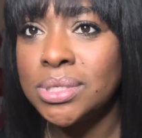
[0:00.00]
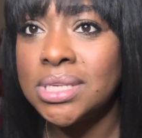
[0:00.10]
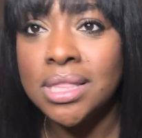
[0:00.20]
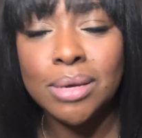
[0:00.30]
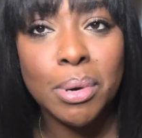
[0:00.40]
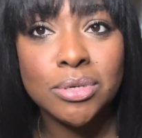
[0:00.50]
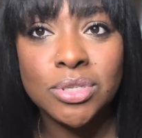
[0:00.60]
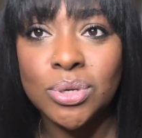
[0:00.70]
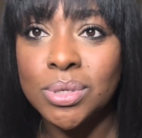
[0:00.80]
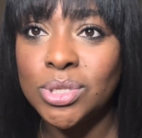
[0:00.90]
It's nothing
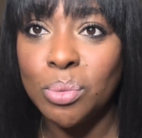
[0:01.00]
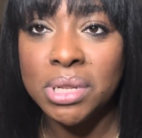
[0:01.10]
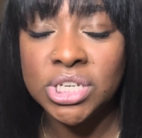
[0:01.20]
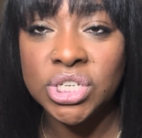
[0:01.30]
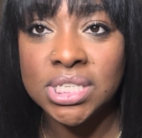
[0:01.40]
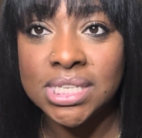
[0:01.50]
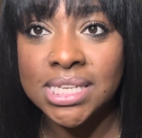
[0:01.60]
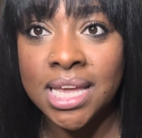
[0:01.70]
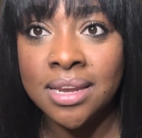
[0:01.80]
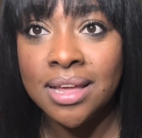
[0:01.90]
personal. It's no malicious
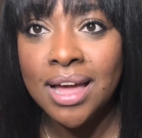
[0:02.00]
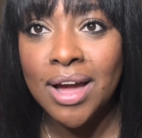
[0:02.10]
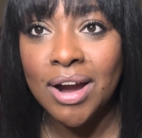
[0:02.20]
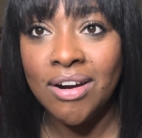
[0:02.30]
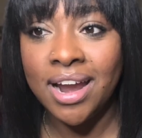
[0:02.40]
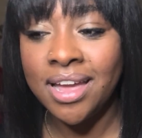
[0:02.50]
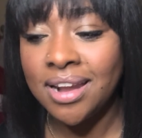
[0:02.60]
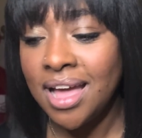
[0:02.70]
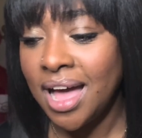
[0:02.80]
intent. All right.